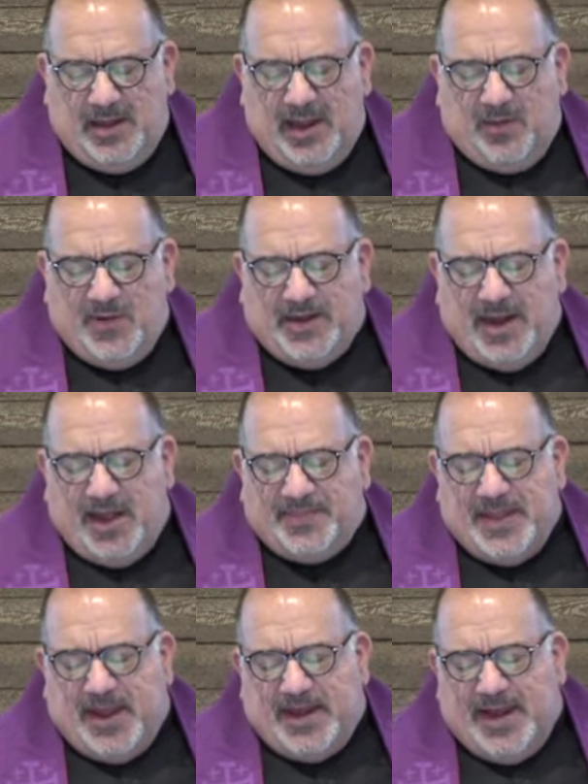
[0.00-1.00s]
And we got
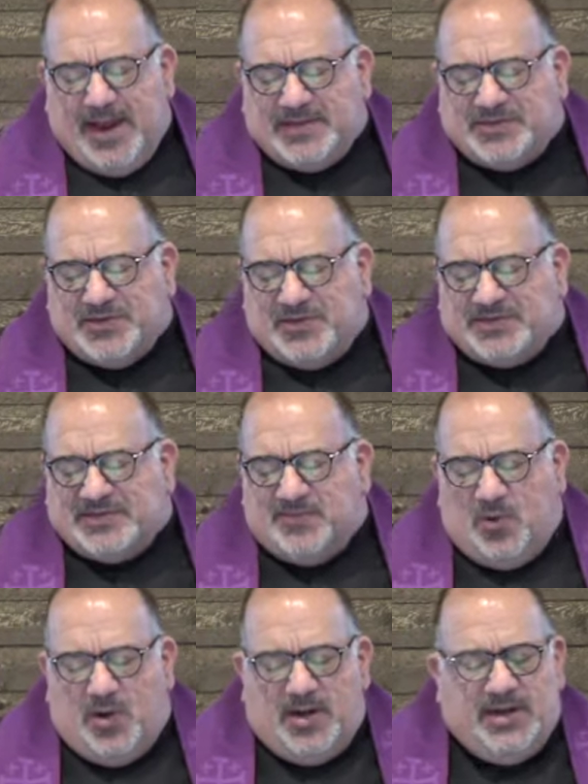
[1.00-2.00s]
that answer this
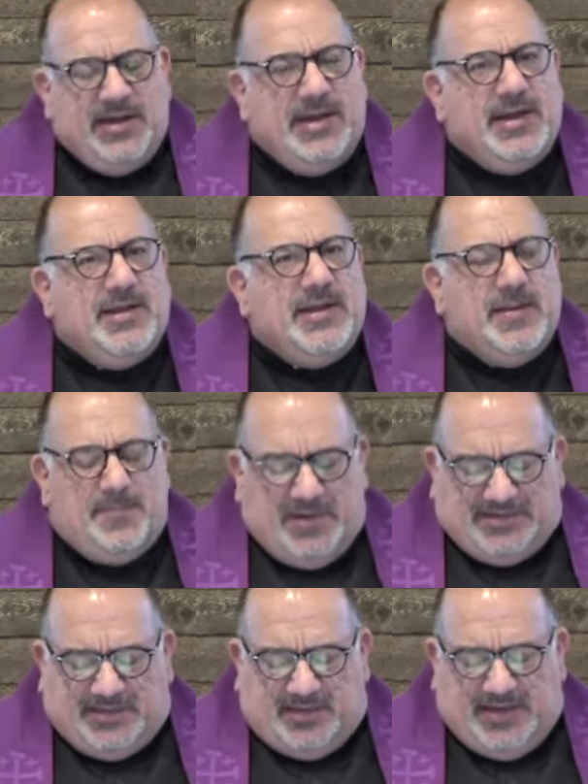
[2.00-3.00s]
morning in the
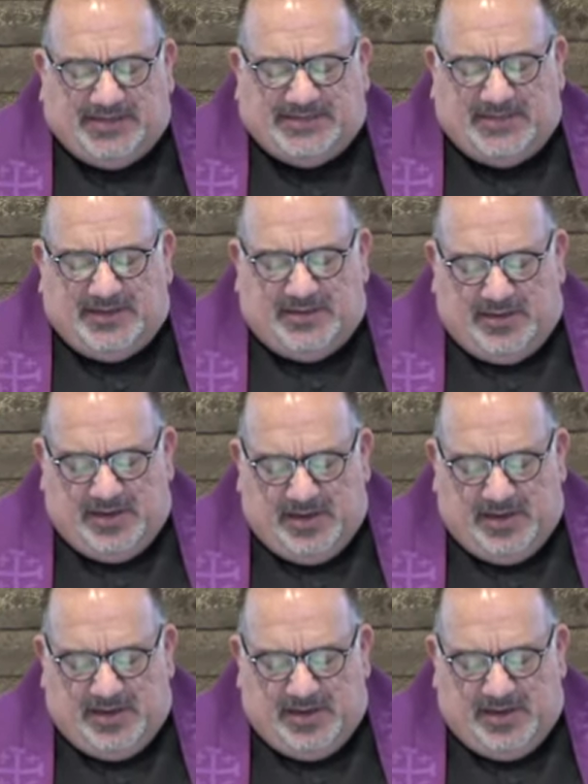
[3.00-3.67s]
epistle lesson